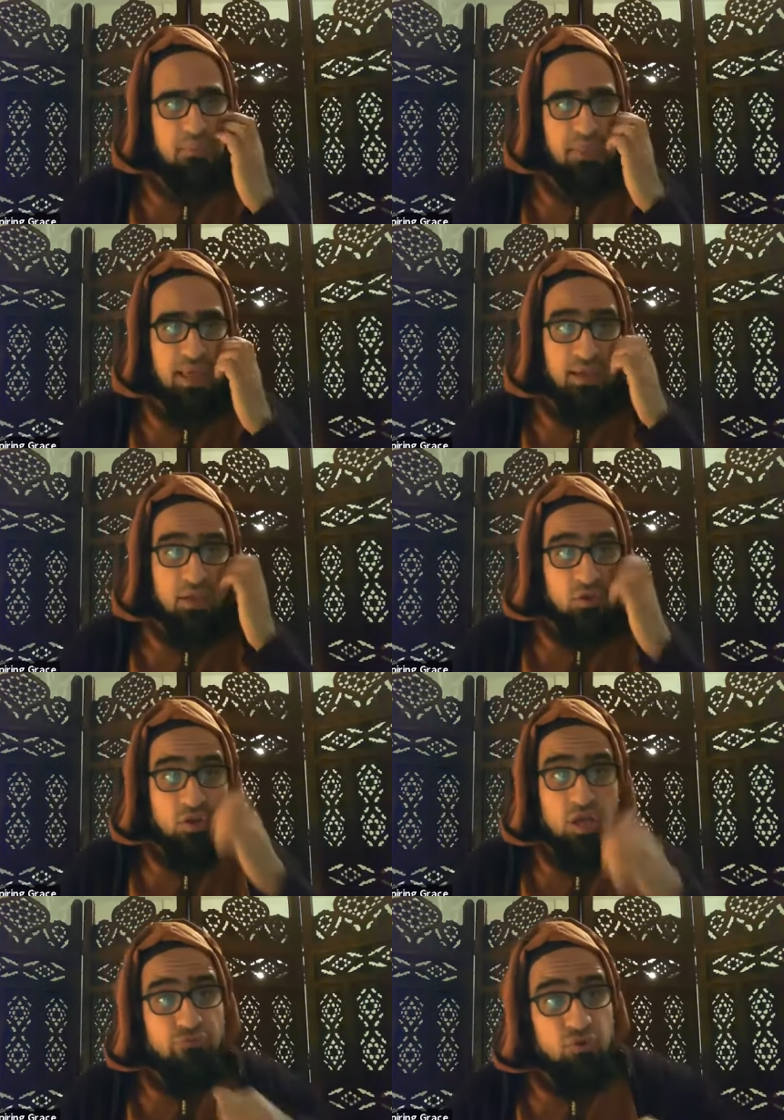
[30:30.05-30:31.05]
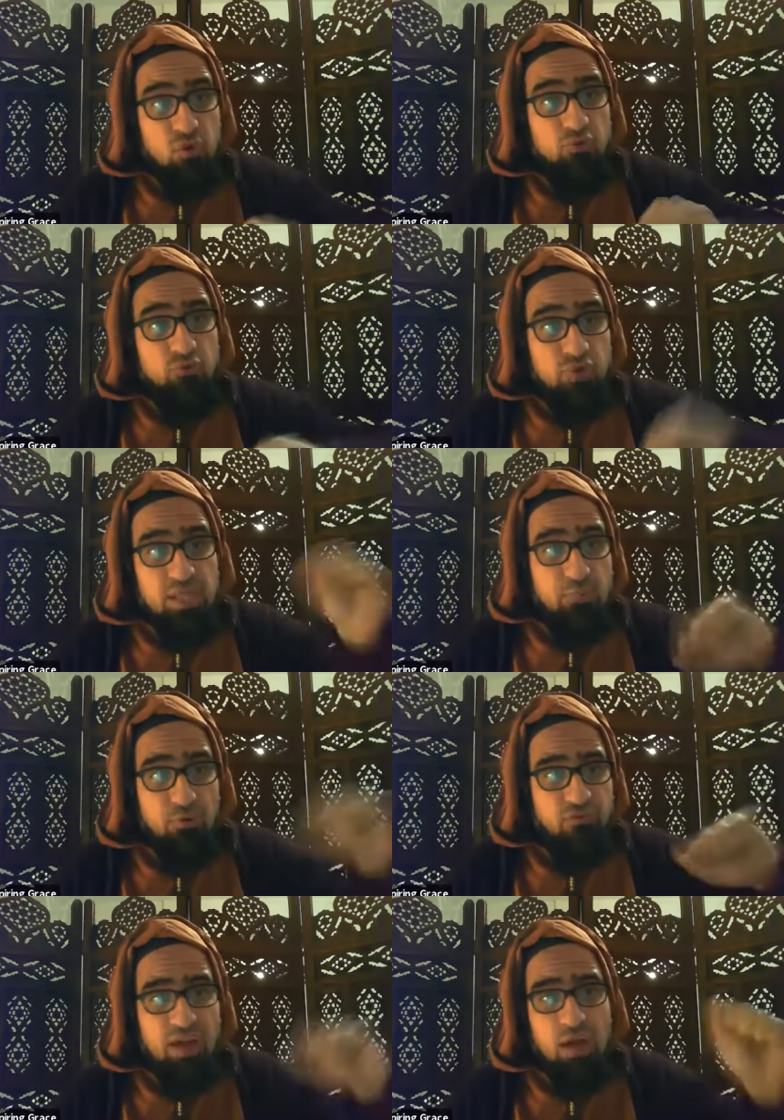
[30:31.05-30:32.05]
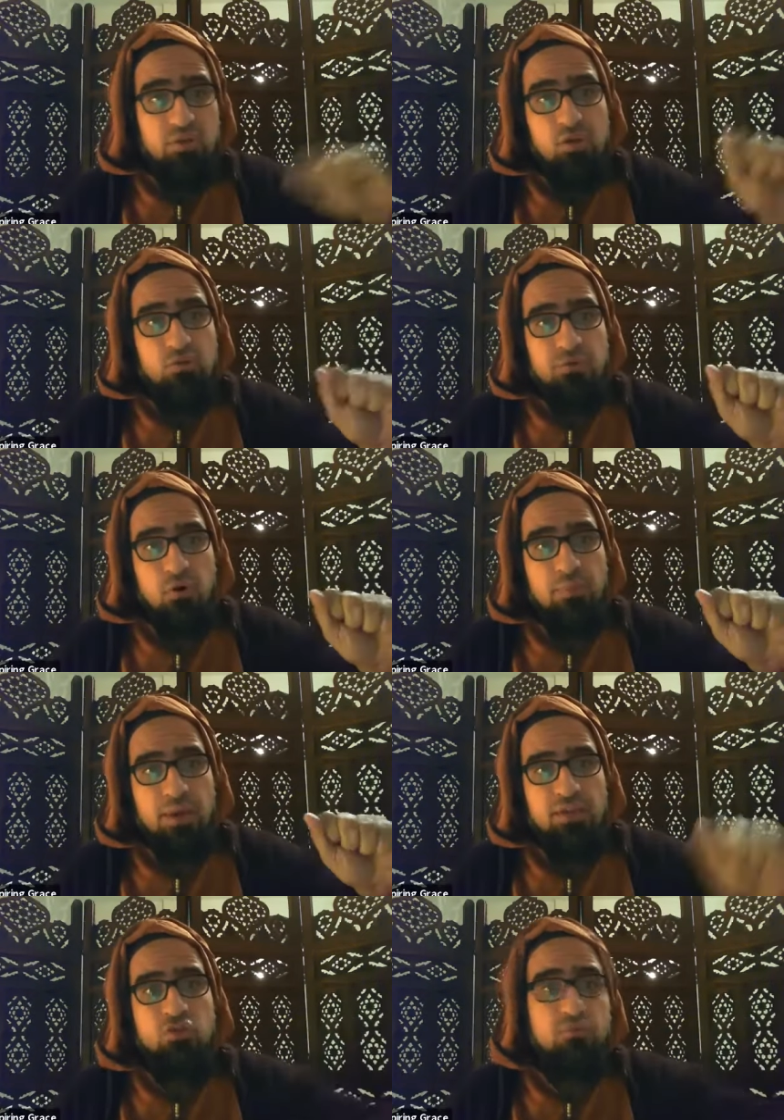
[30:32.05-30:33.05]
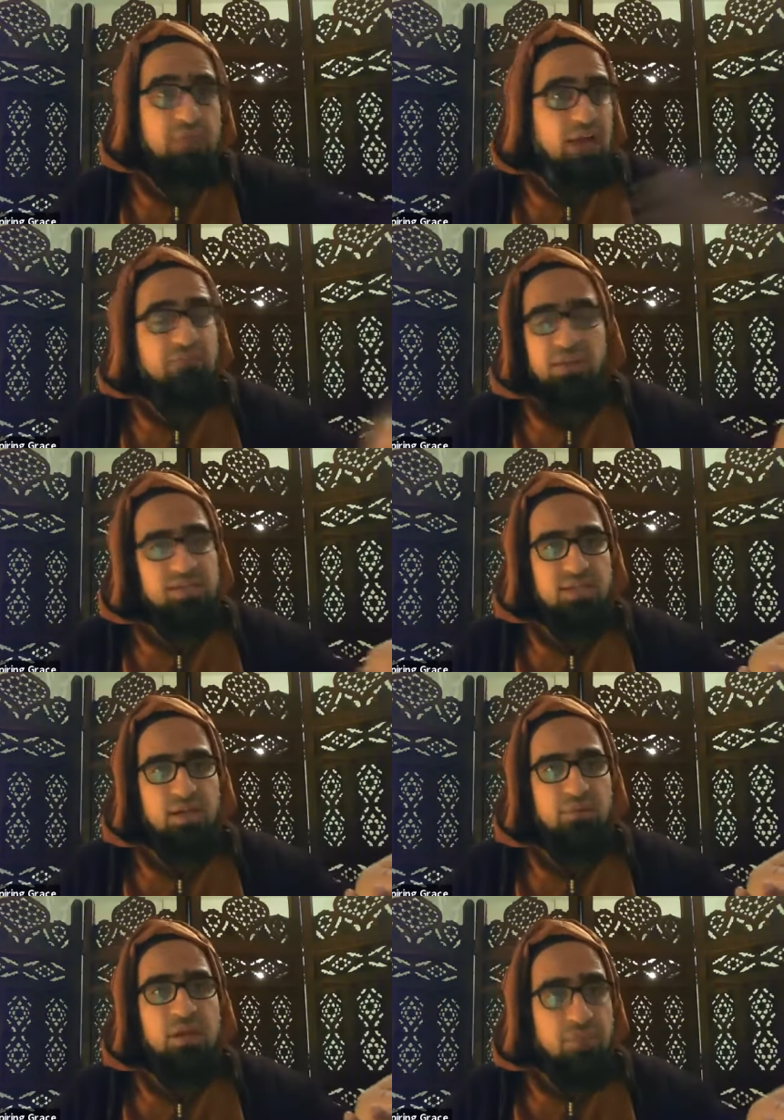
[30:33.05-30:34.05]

Yeah? If you are really profound in your Toba, you don't even have a hisab.